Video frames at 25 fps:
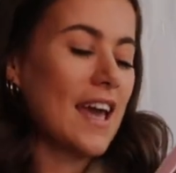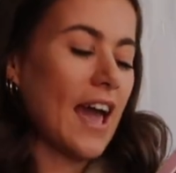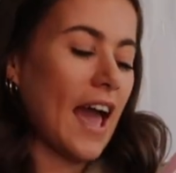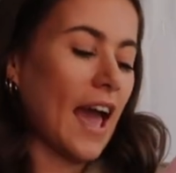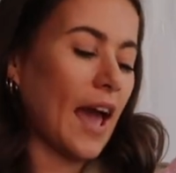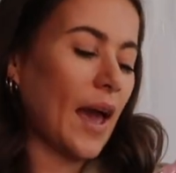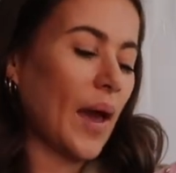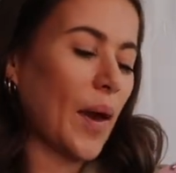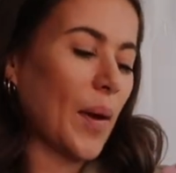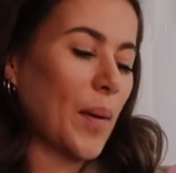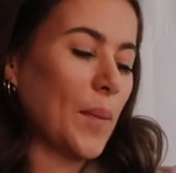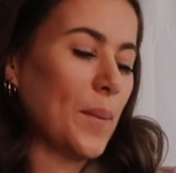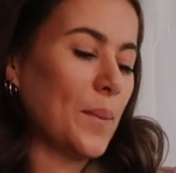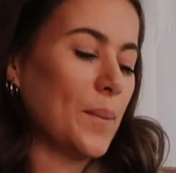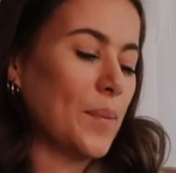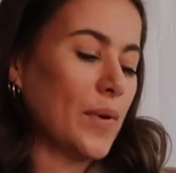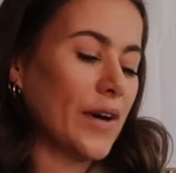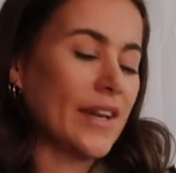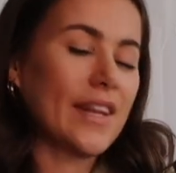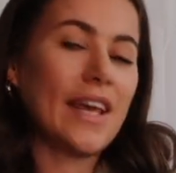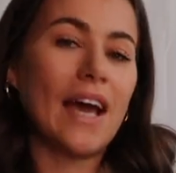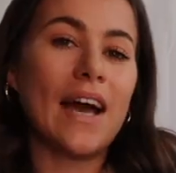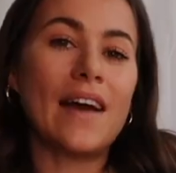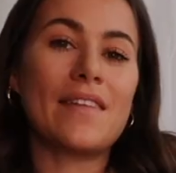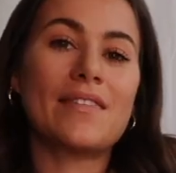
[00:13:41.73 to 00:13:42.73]

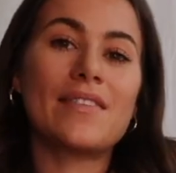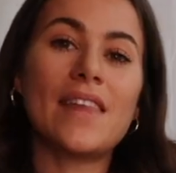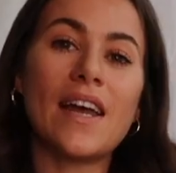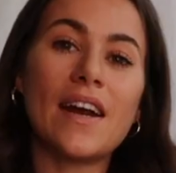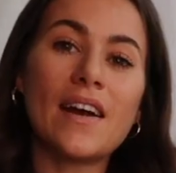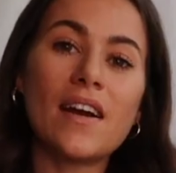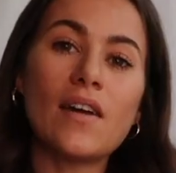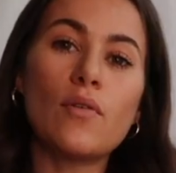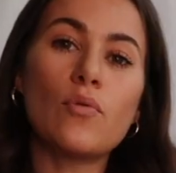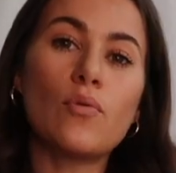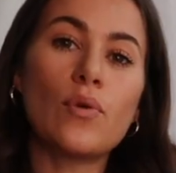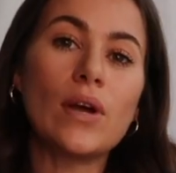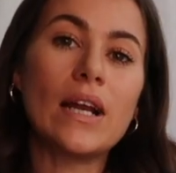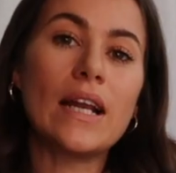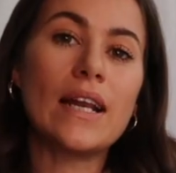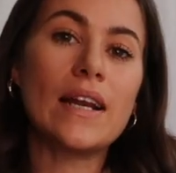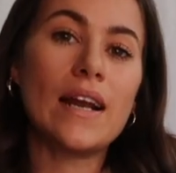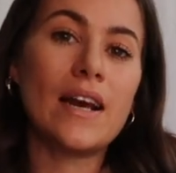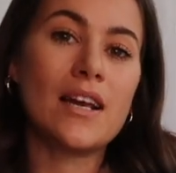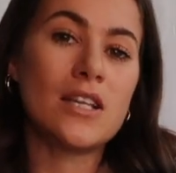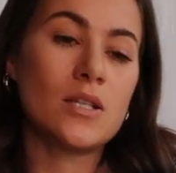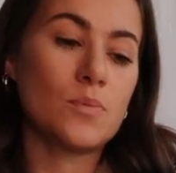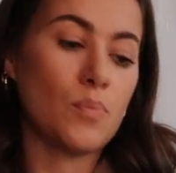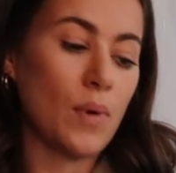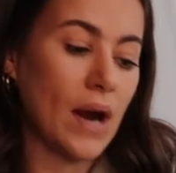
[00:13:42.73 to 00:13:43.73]
But yeah, they're a really
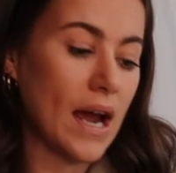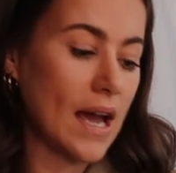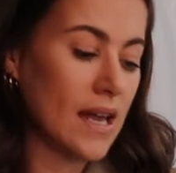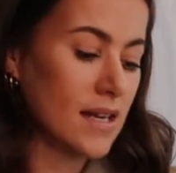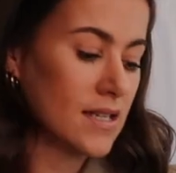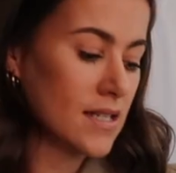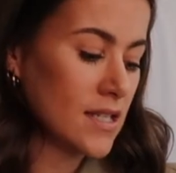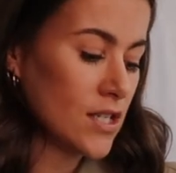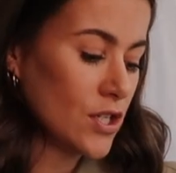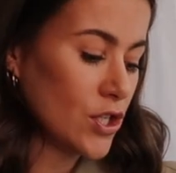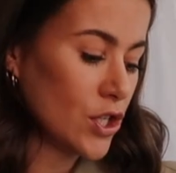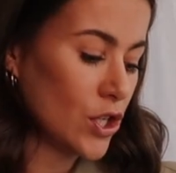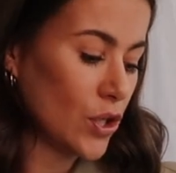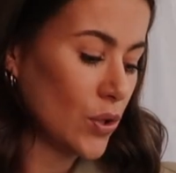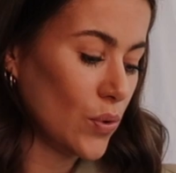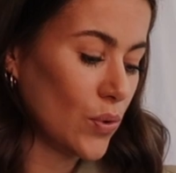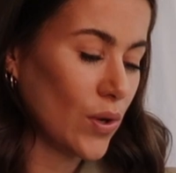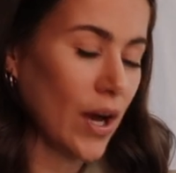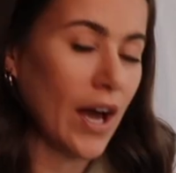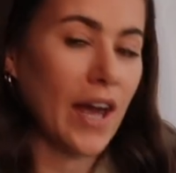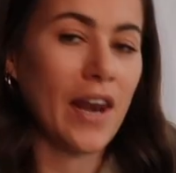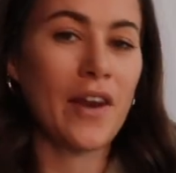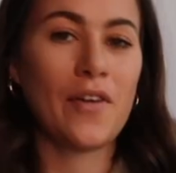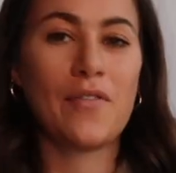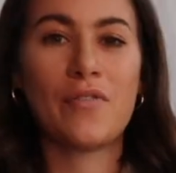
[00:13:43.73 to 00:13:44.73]
nice brand to
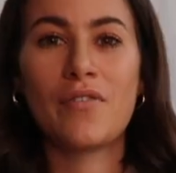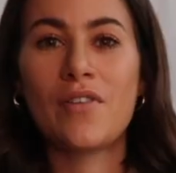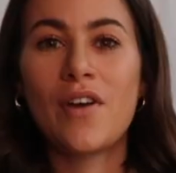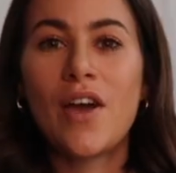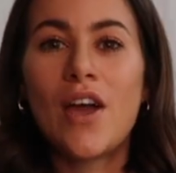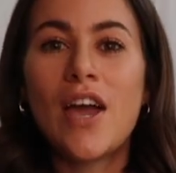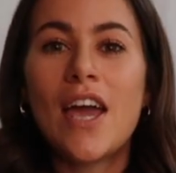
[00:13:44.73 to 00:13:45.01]
kind of,